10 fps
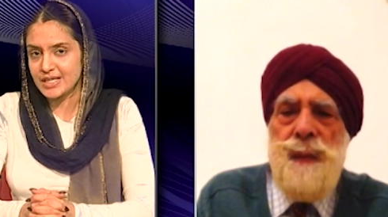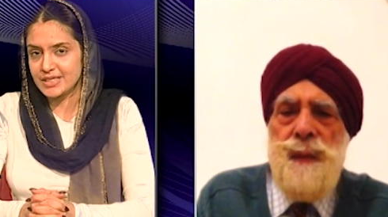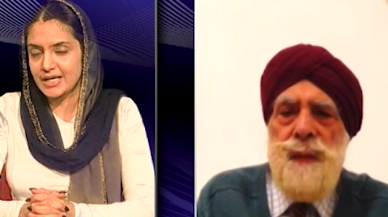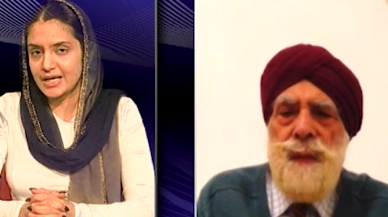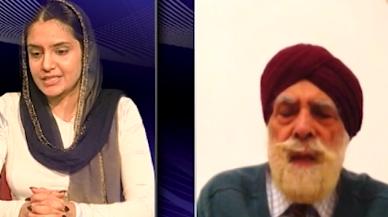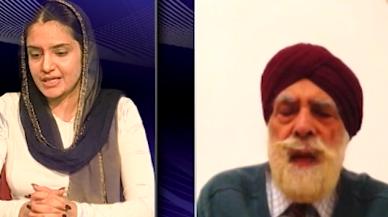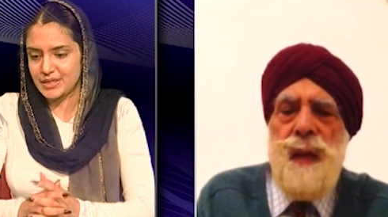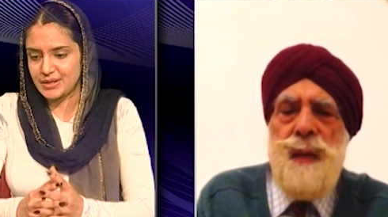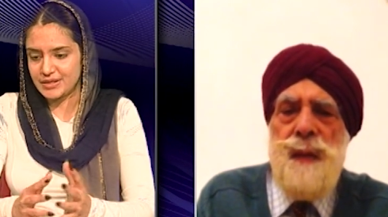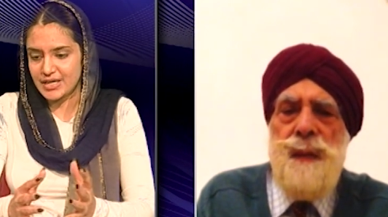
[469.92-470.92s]
Speaker 1: that uh,
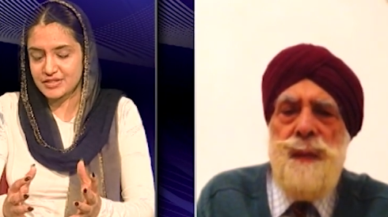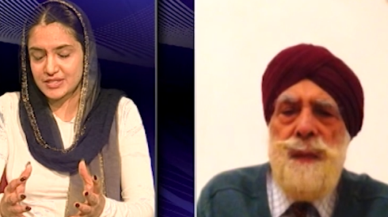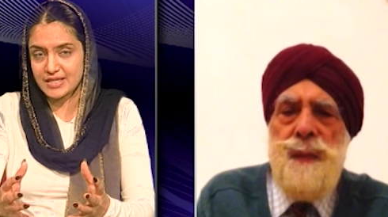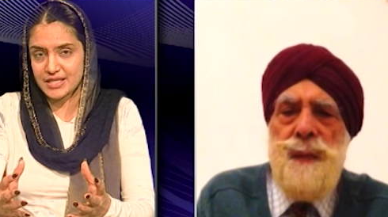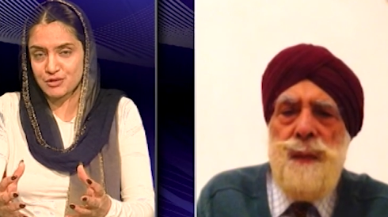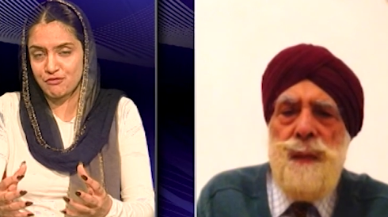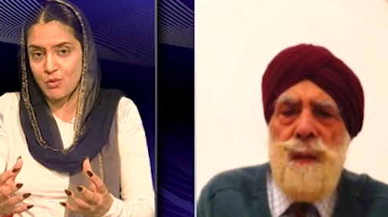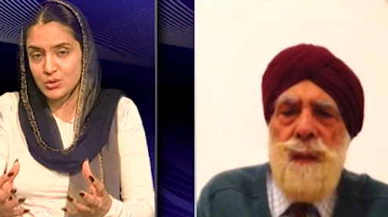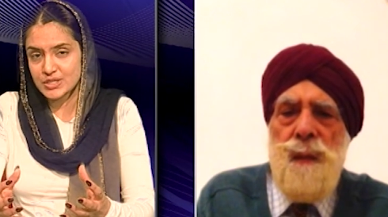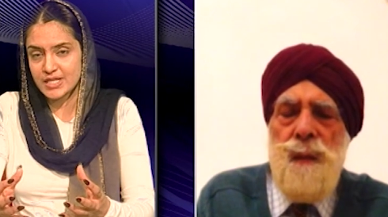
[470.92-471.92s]
yeah. that that's
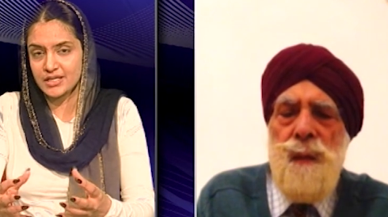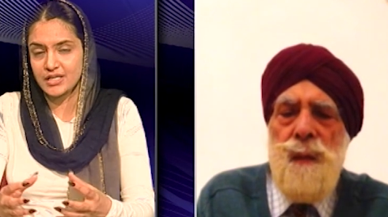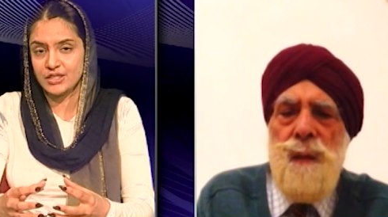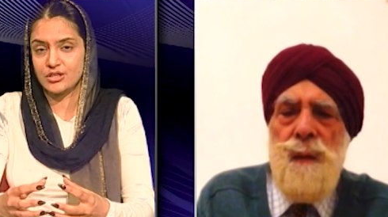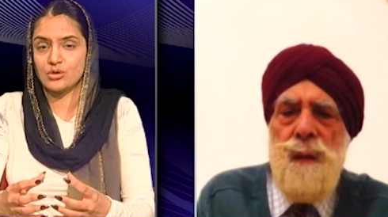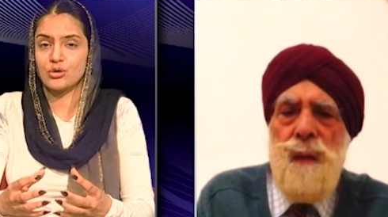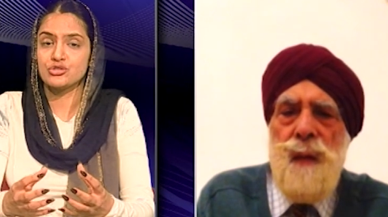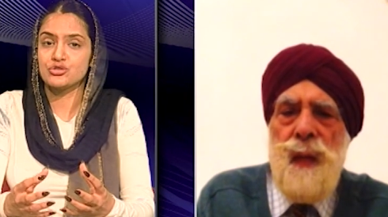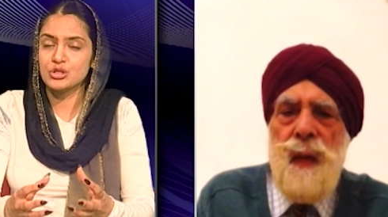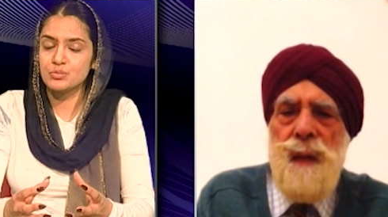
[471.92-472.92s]
forcing the
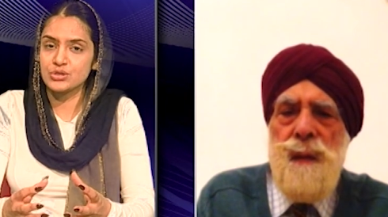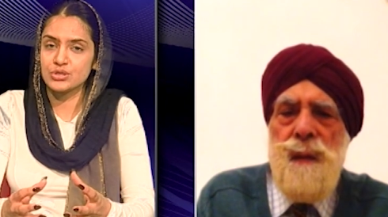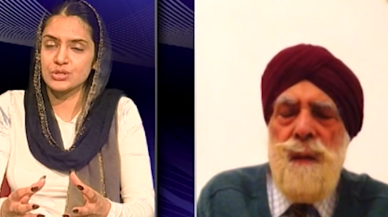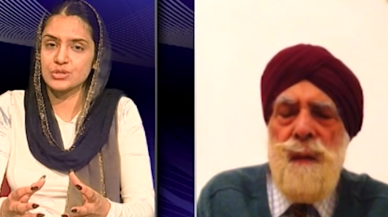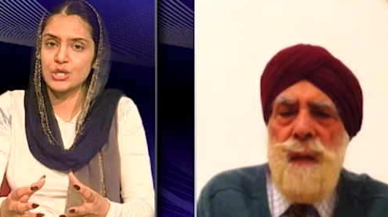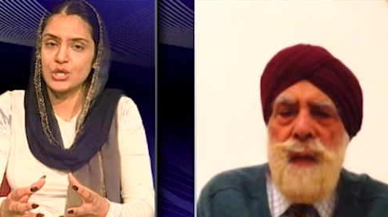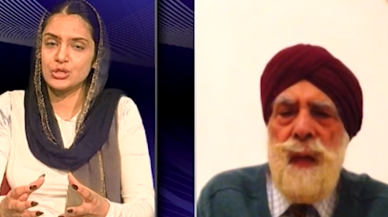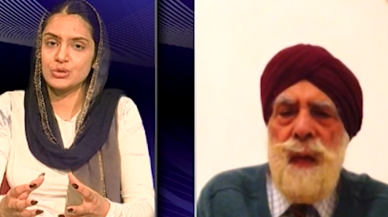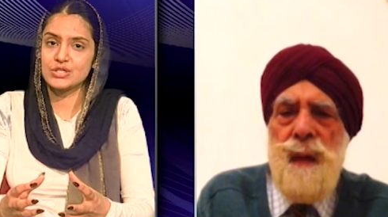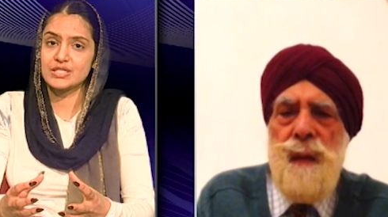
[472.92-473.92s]
contributors
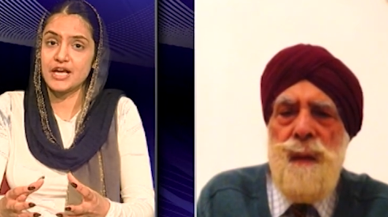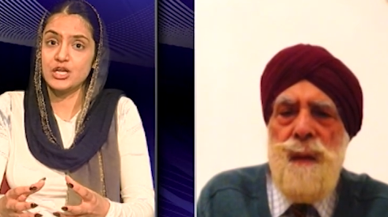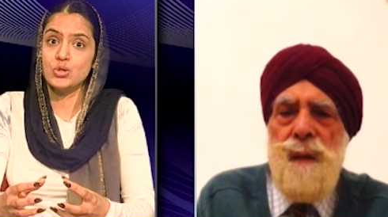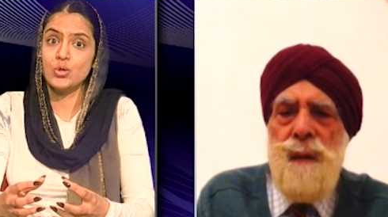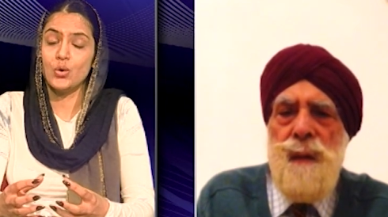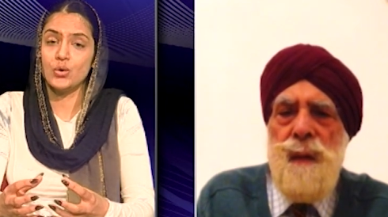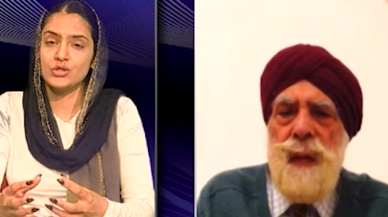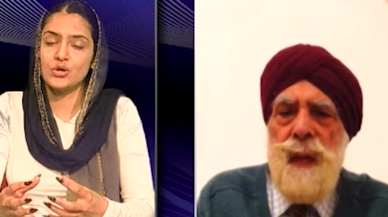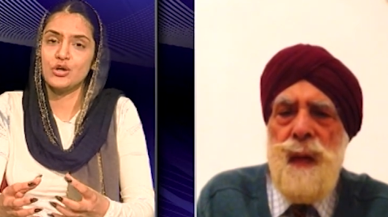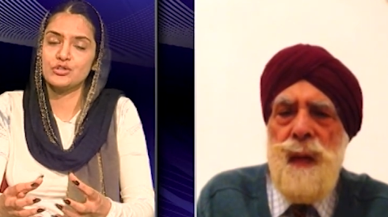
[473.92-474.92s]
to say
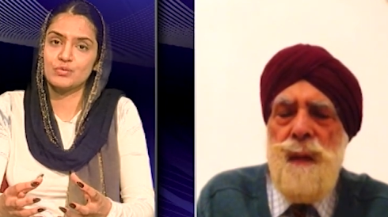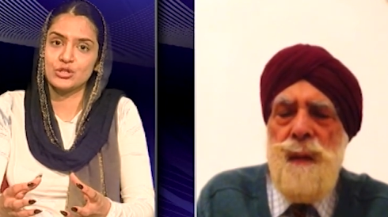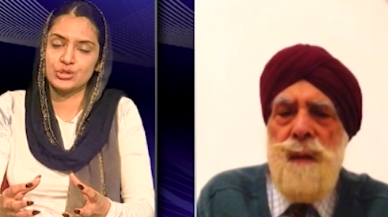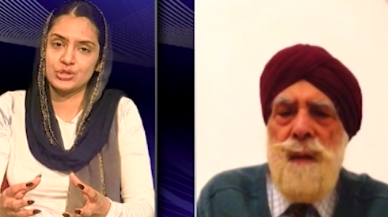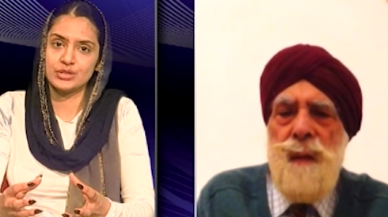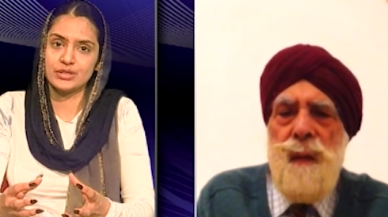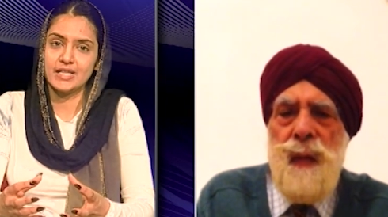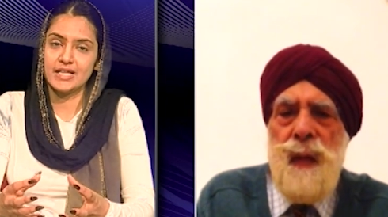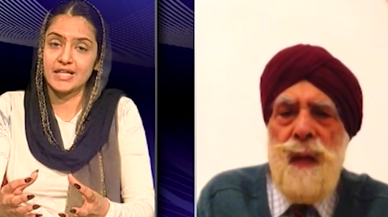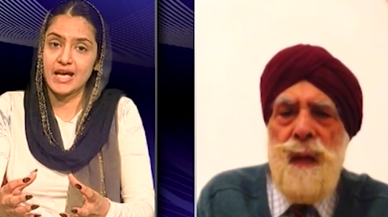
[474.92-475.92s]
non-controversial
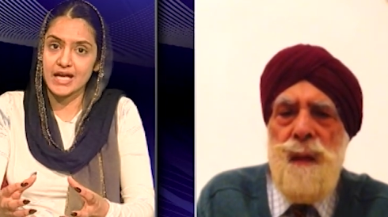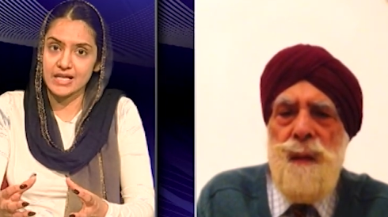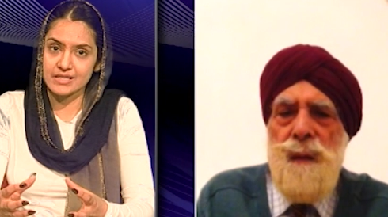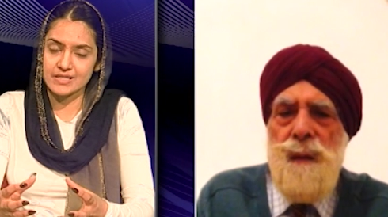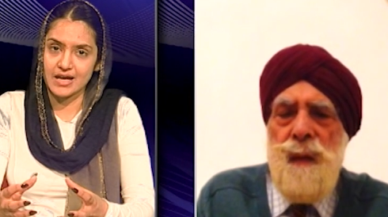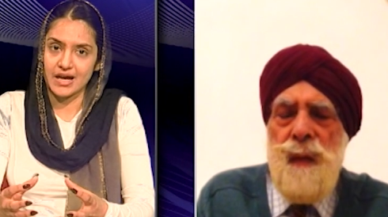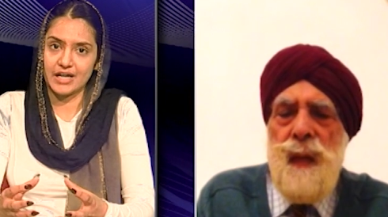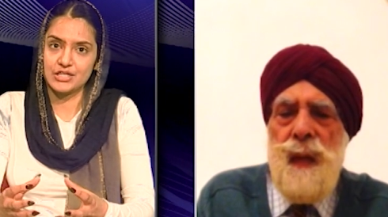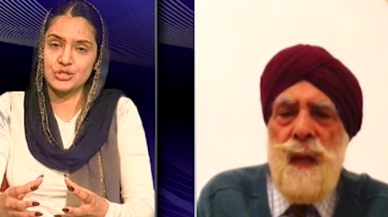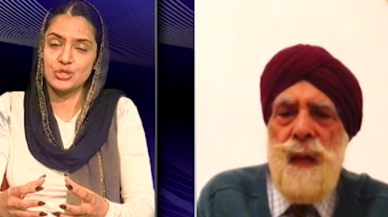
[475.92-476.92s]
things
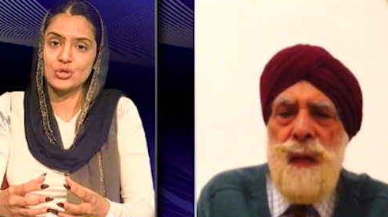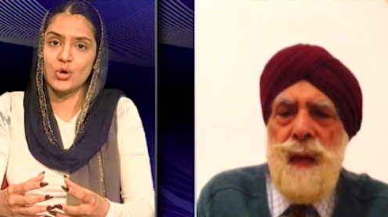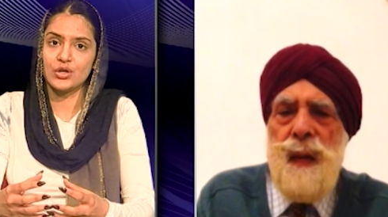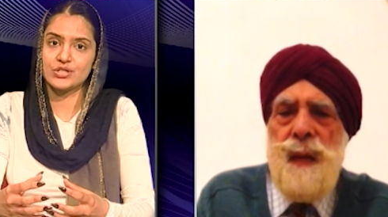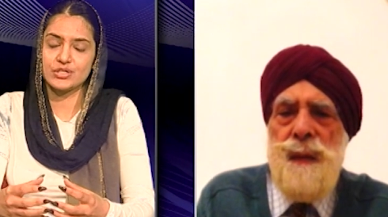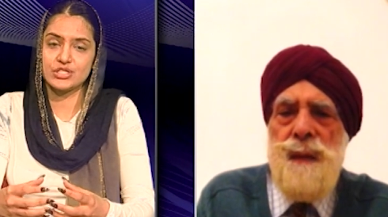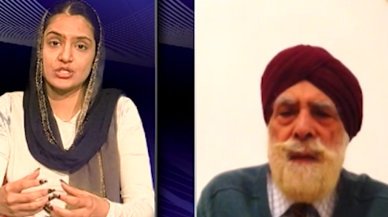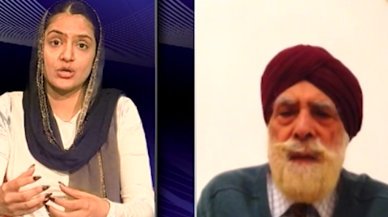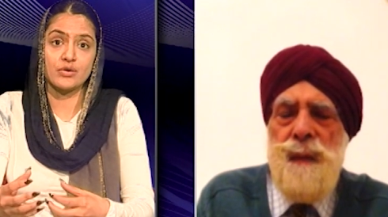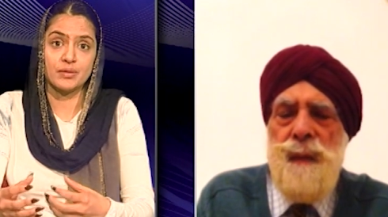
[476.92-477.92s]
and to not
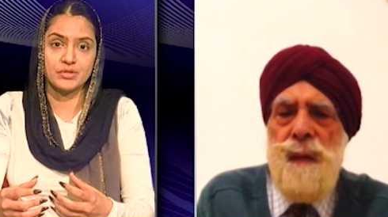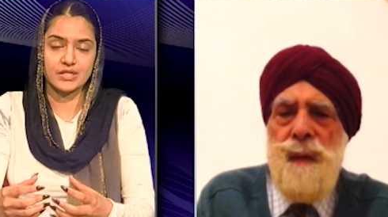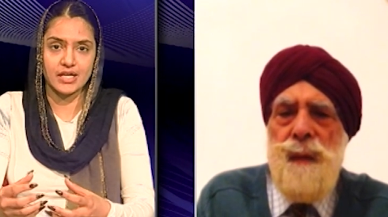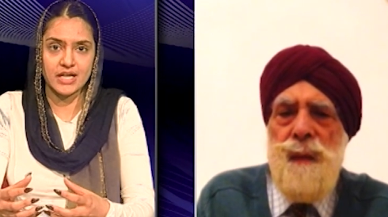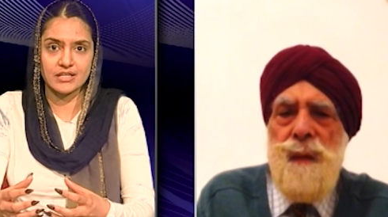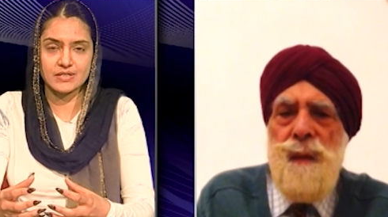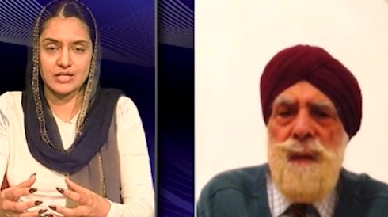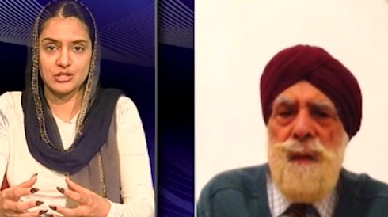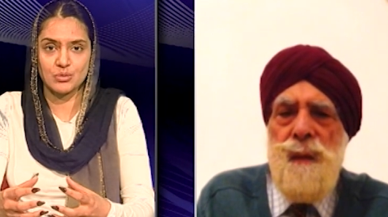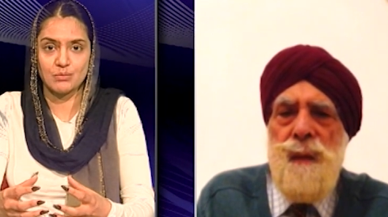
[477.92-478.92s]
stir up the things
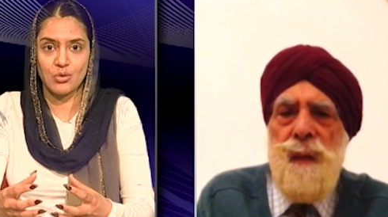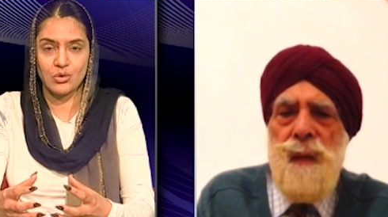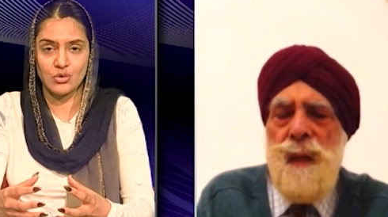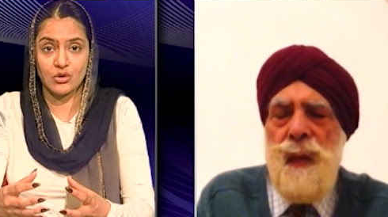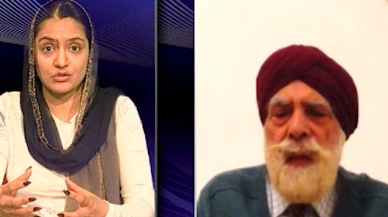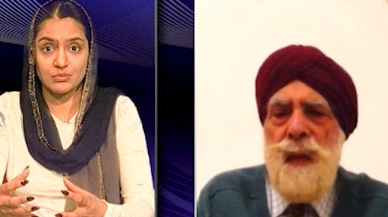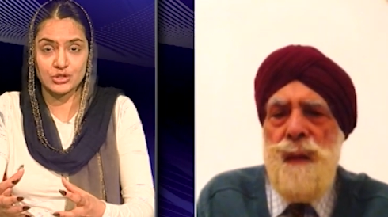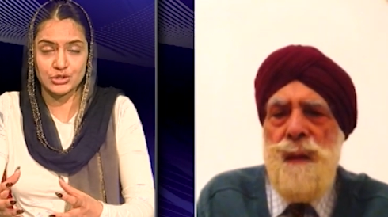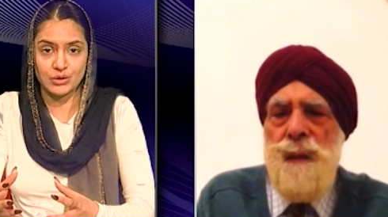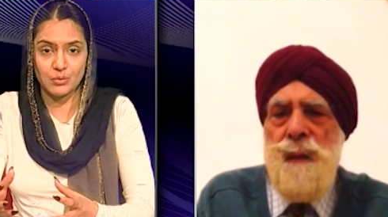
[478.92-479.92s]
into a more
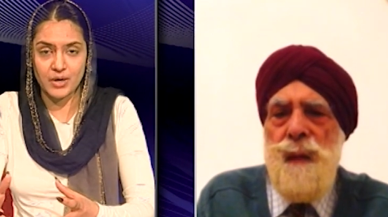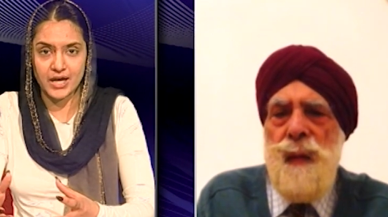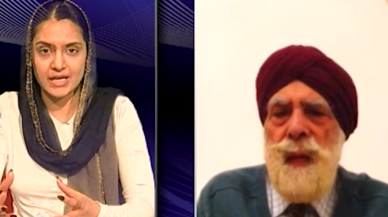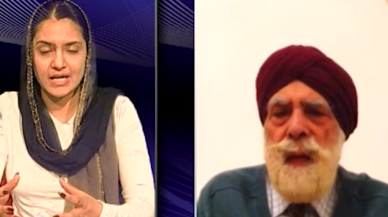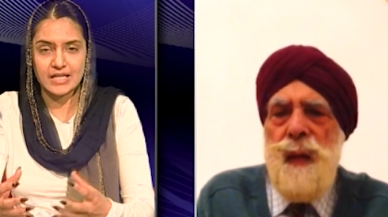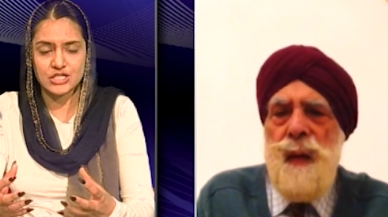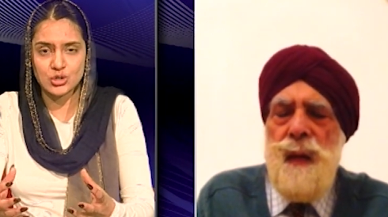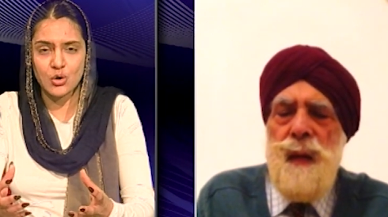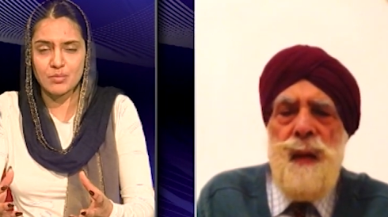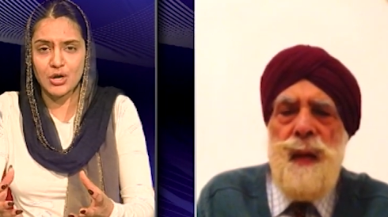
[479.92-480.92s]
controversial way.
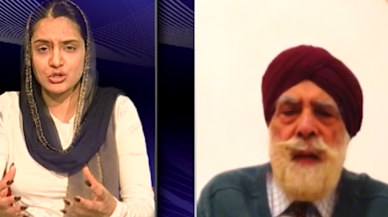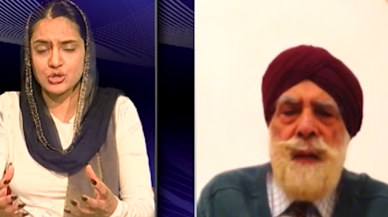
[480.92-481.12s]
Let's talk about